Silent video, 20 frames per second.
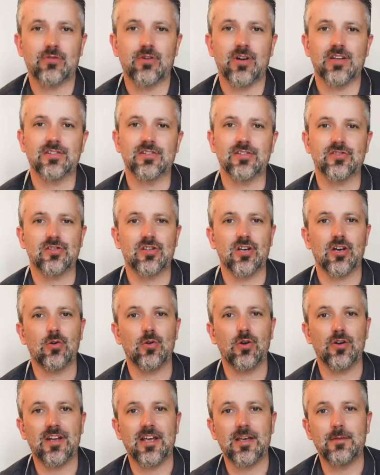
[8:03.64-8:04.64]
creators
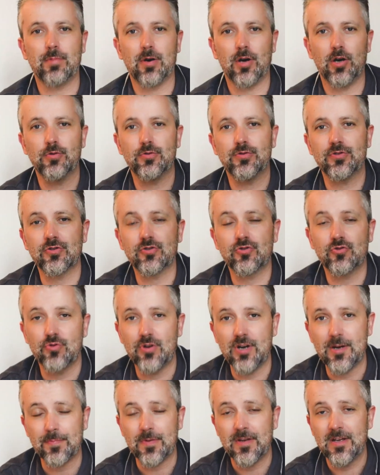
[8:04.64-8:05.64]
go on a post
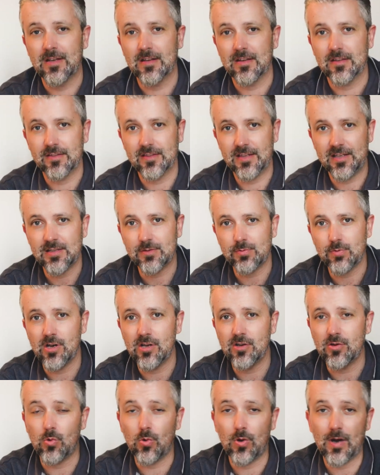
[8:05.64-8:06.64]
trip. This
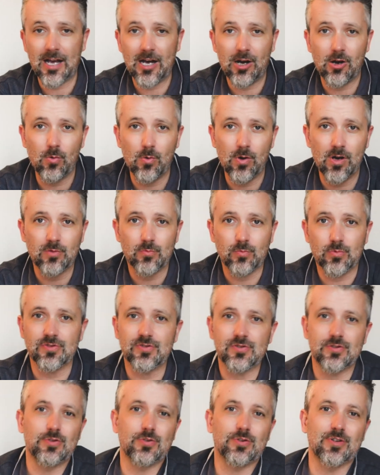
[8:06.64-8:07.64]
one, or our one,
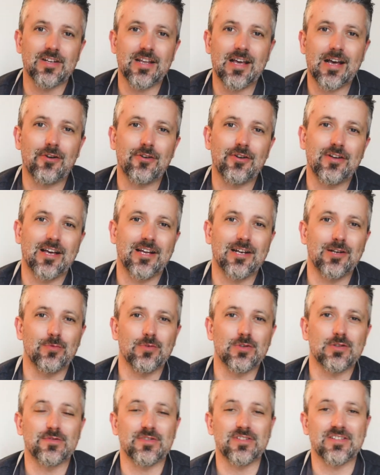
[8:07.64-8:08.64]
was to Gudauri and it was for